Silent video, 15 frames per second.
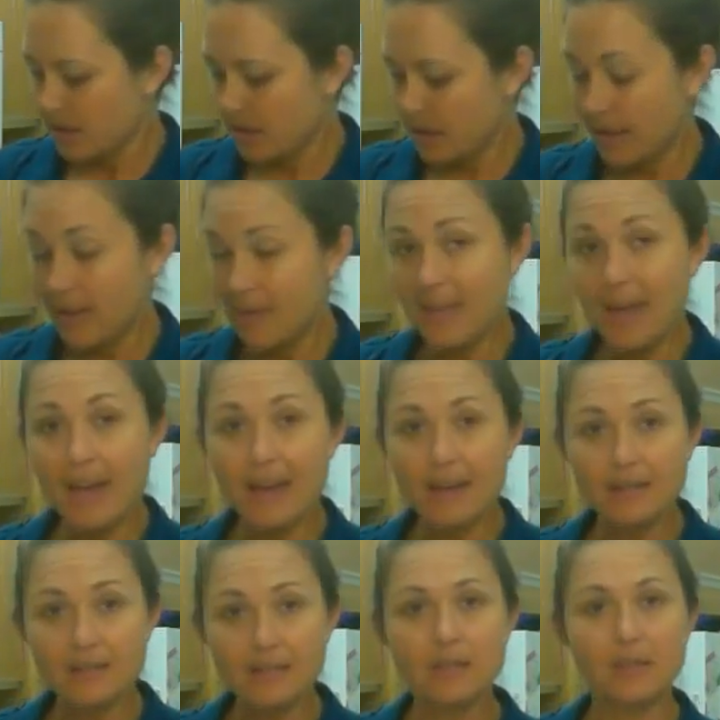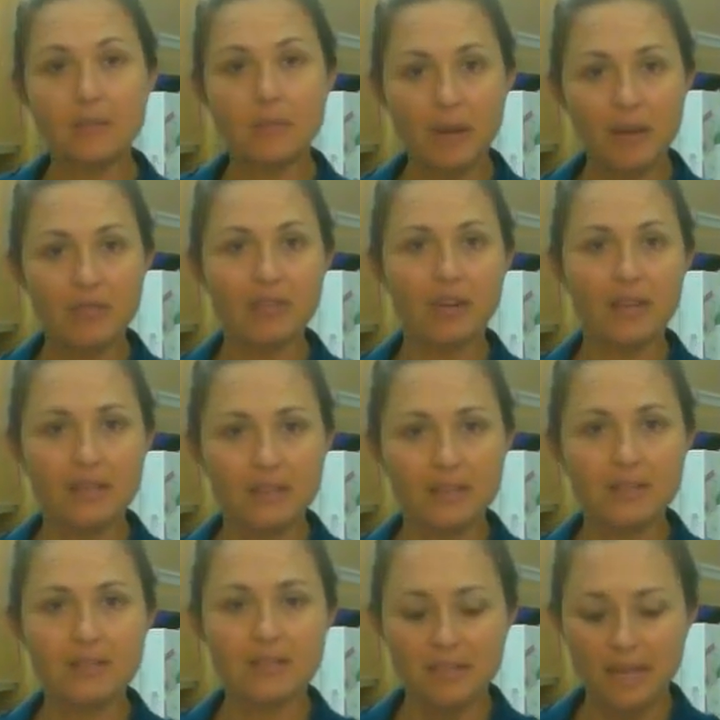And that, my friends,
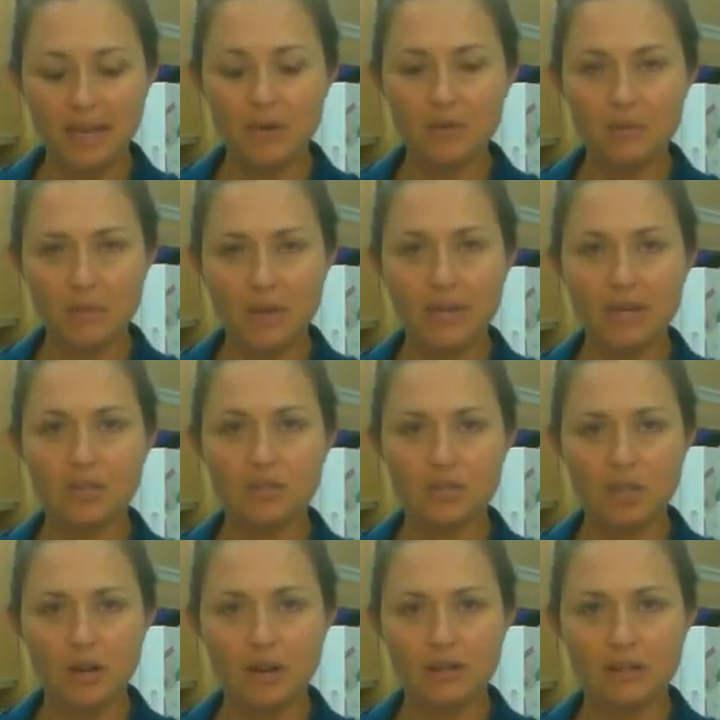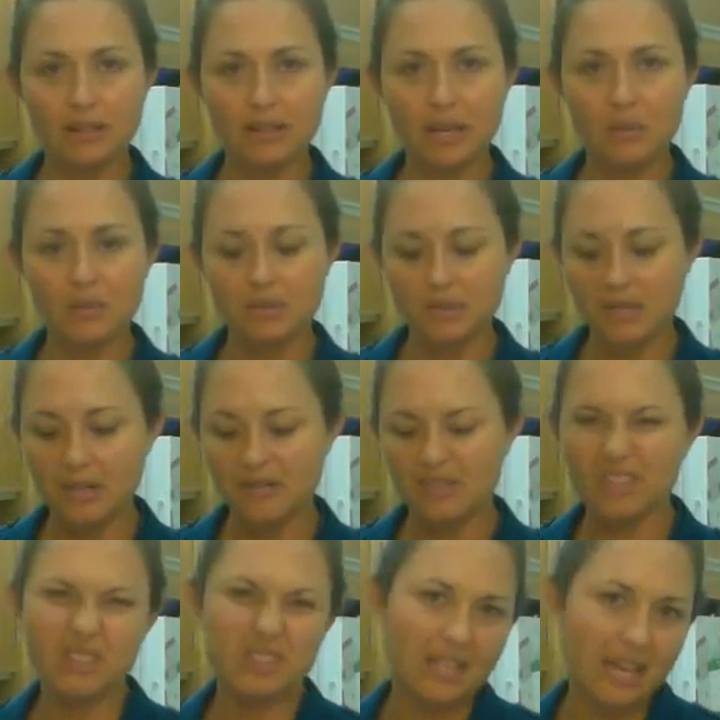is how to make chocolate. Now we're just going to have a
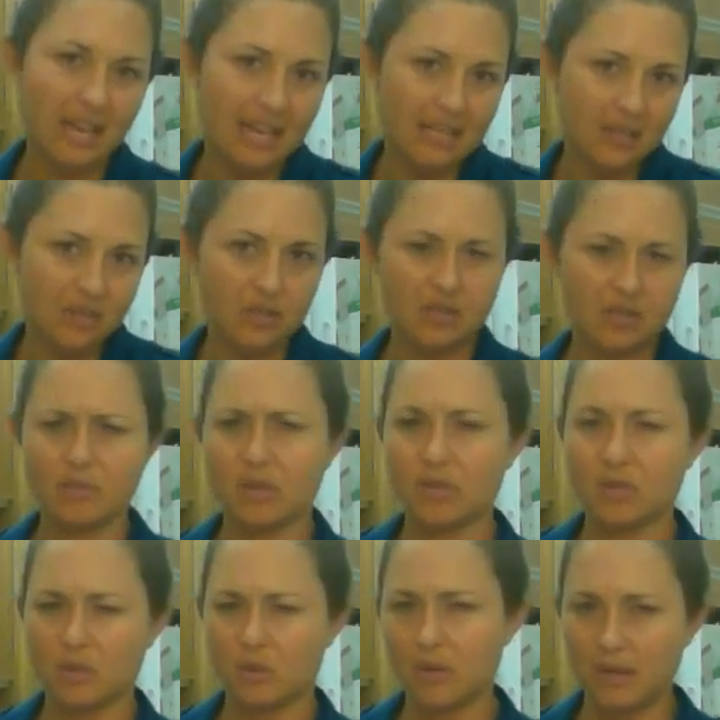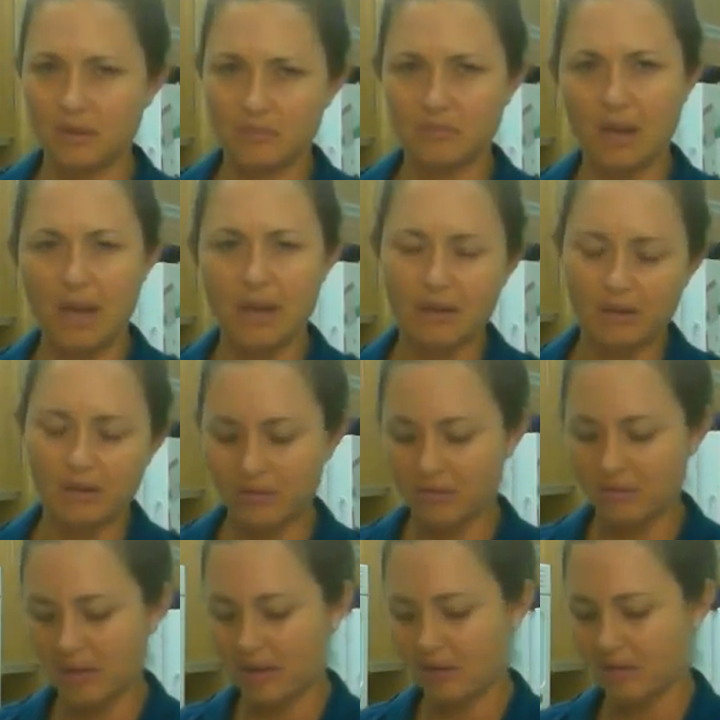little taste just to make sure we added all the
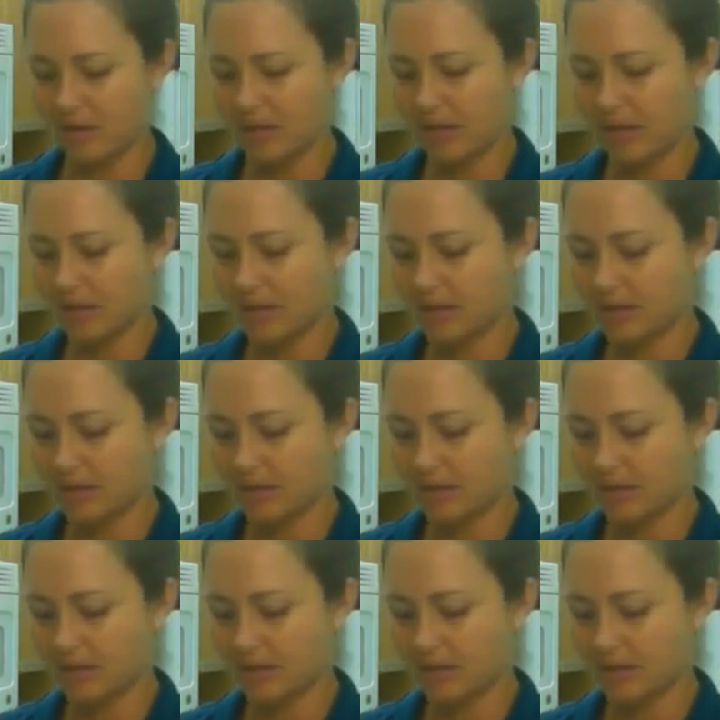right ingredients.